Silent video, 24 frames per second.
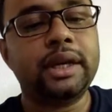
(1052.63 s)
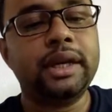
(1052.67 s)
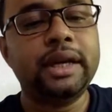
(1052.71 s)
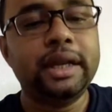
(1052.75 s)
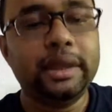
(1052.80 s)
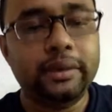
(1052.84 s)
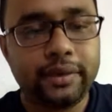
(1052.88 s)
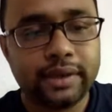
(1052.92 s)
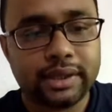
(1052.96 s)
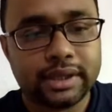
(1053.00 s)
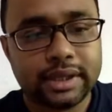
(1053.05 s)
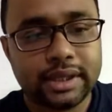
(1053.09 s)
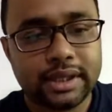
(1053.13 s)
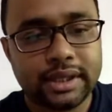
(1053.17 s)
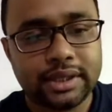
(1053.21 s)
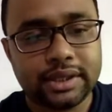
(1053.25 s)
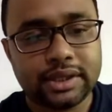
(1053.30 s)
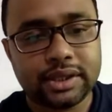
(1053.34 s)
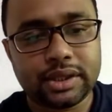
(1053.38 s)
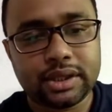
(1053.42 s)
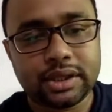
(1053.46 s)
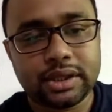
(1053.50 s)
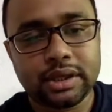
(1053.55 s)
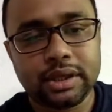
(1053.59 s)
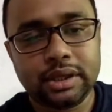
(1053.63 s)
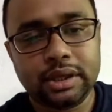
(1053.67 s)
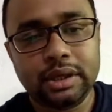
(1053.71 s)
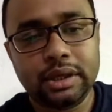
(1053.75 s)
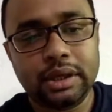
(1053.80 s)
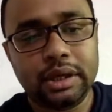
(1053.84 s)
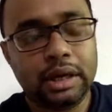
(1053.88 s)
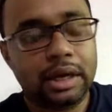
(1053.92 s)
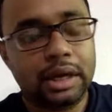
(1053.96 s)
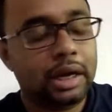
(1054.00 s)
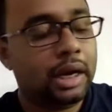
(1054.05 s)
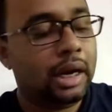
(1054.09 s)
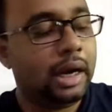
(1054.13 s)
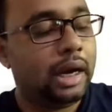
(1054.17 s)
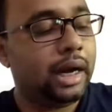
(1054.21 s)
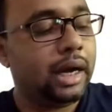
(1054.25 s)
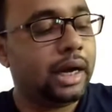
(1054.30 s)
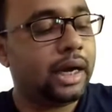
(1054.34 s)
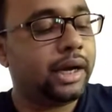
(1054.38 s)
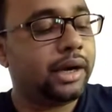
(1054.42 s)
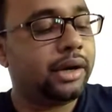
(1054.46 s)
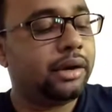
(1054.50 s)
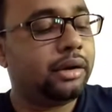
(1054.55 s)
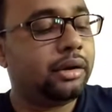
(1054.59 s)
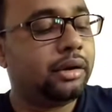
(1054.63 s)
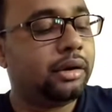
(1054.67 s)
revisionist uh,